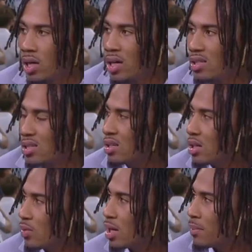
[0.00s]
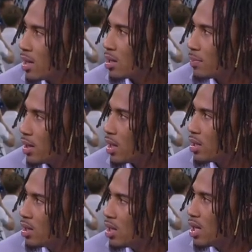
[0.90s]
and understood what it meant to play,
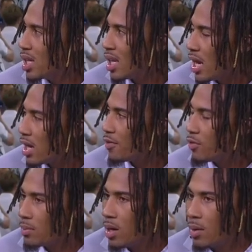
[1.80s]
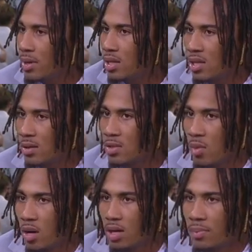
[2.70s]
allowing our football, being tough,
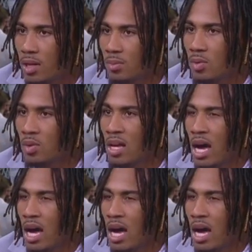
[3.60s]
smart, and dependable,